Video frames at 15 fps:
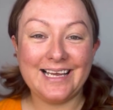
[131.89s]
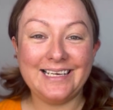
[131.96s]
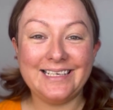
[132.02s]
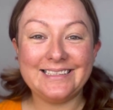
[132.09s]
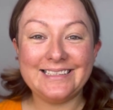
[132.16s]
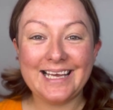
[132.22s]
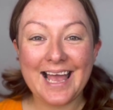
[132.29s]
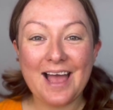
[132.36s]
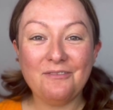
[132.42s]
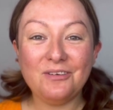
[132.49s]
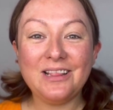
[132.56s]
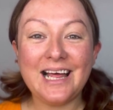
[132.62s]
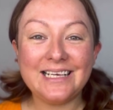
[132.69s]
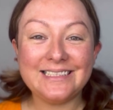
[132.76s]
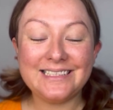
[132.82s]
and it's the
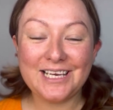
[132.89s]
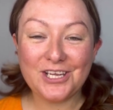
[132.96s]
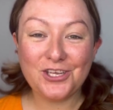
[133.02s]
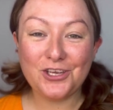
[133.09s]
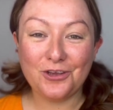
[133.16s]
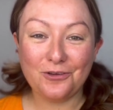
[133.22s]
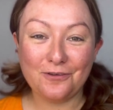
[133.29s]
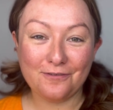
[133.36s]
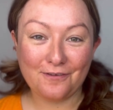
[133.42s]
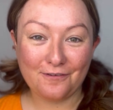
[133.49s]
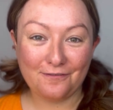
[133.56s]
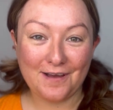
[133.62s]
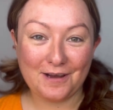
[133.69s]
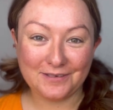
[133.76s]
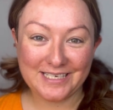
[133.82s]
Everlasting Youth
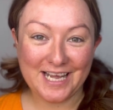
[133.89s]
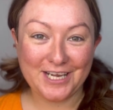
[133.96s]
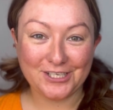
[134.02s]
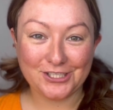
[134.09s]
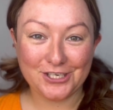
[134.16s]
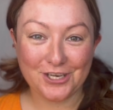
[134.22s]
Fluid.